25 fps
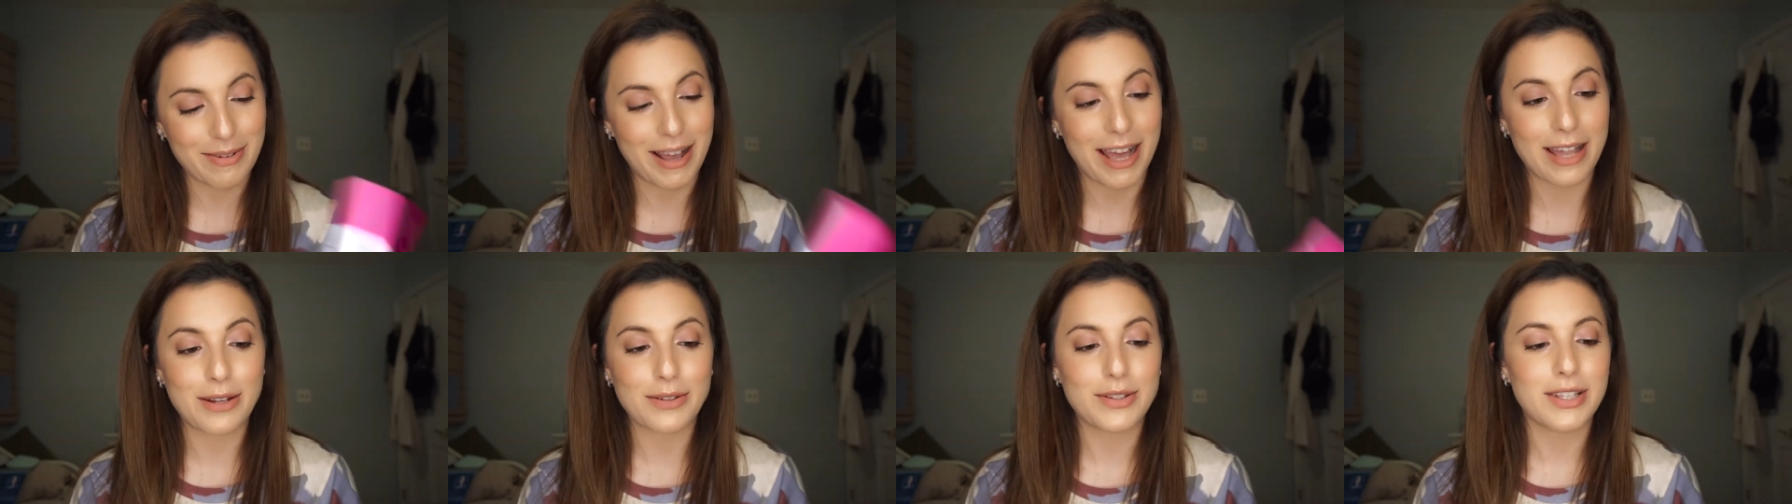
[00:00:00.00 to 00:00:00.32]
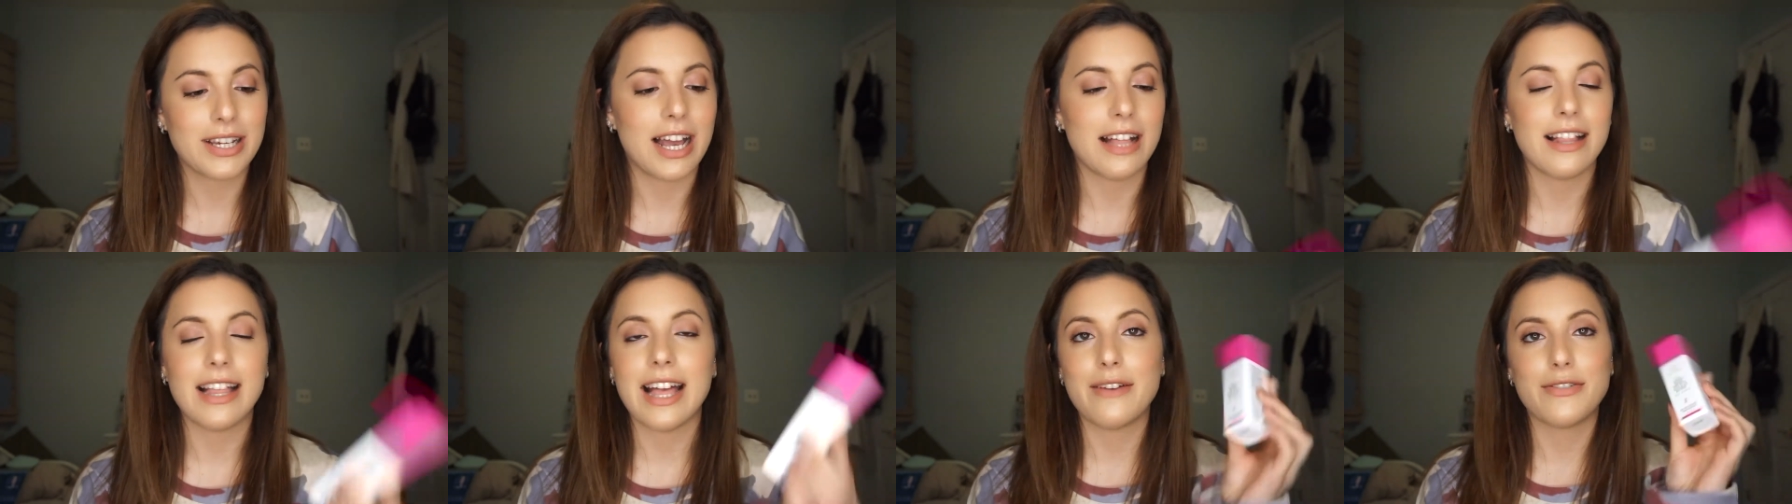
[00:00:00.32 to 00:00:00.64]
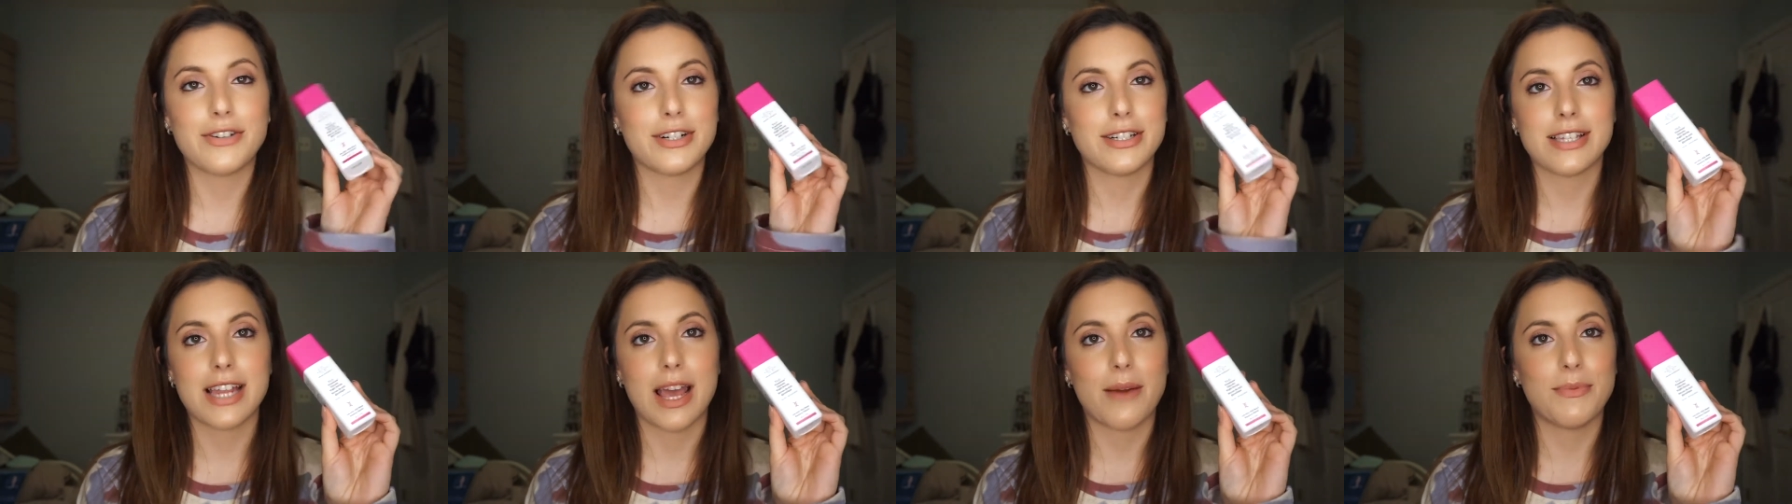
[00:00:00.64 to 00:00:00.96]
I don't think I'll
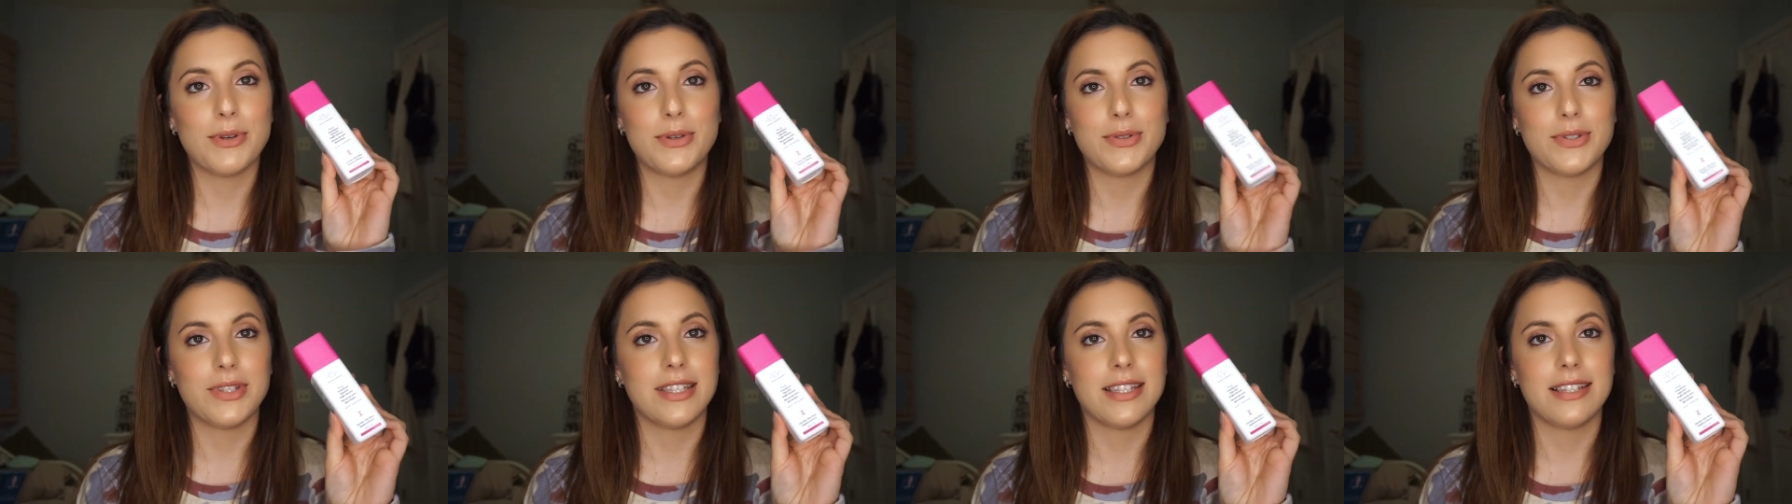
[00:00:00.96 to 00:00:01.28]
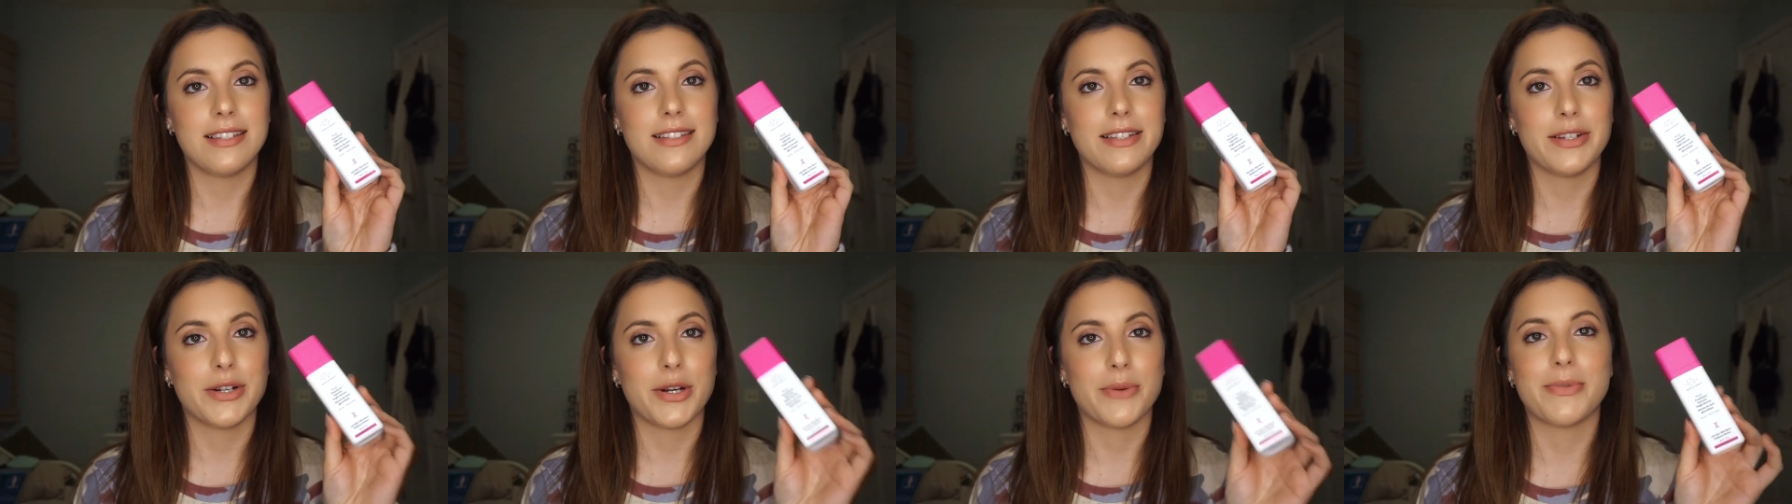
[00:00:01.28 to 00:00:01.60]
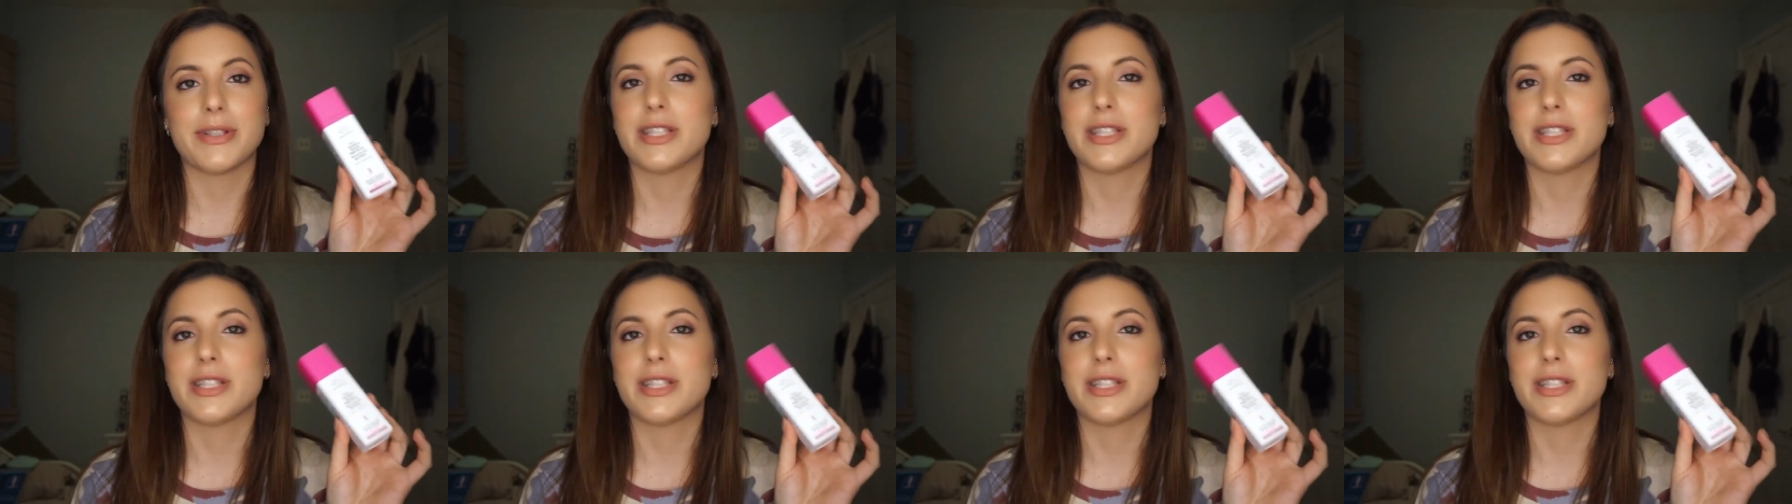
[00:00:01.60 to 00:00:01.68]
ever stop using this serum.